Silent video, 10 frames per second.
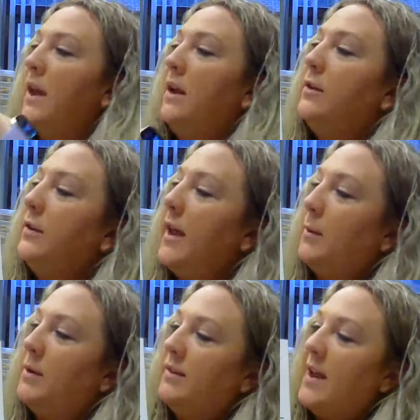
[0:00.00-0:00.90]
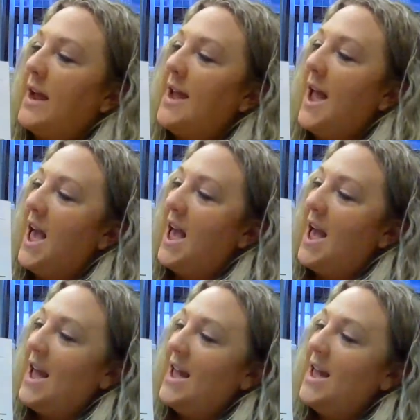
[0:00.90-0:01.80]
So they would say
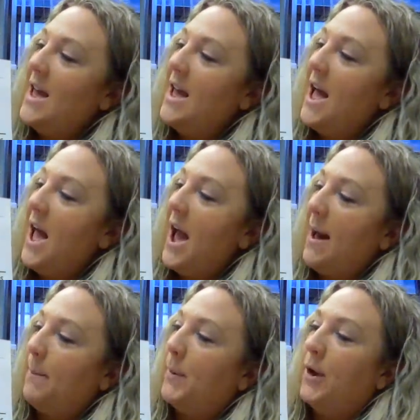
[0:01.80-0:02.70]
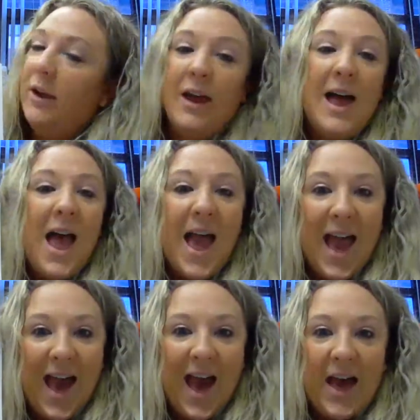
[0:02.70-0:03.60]
A, apple,
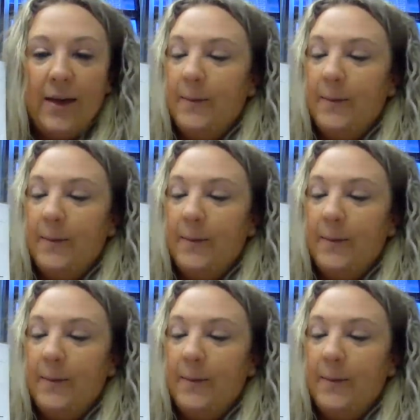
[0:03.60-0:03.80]
A,